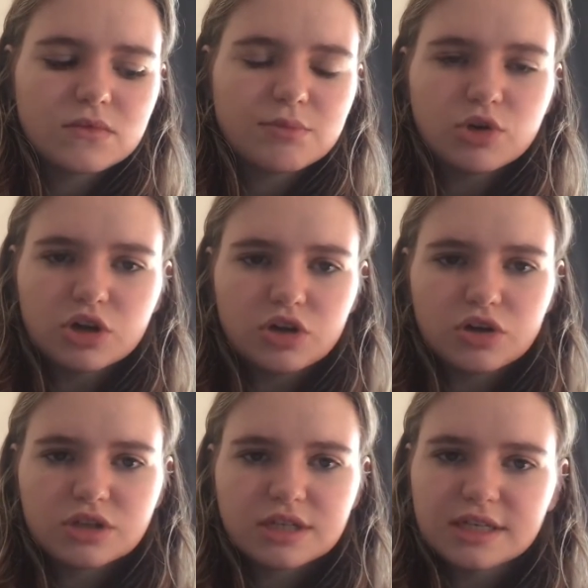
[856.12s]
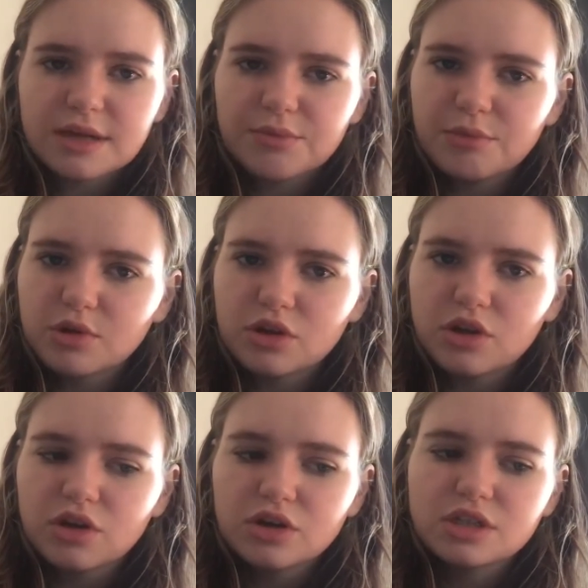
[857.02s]
monologues, contemporary
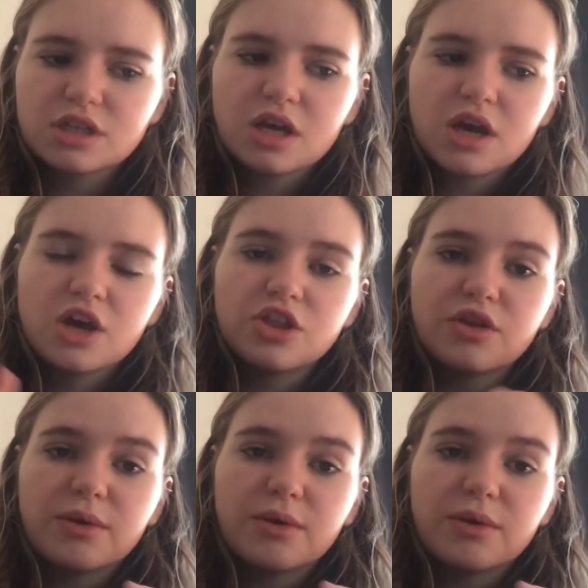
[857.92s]
monologues. The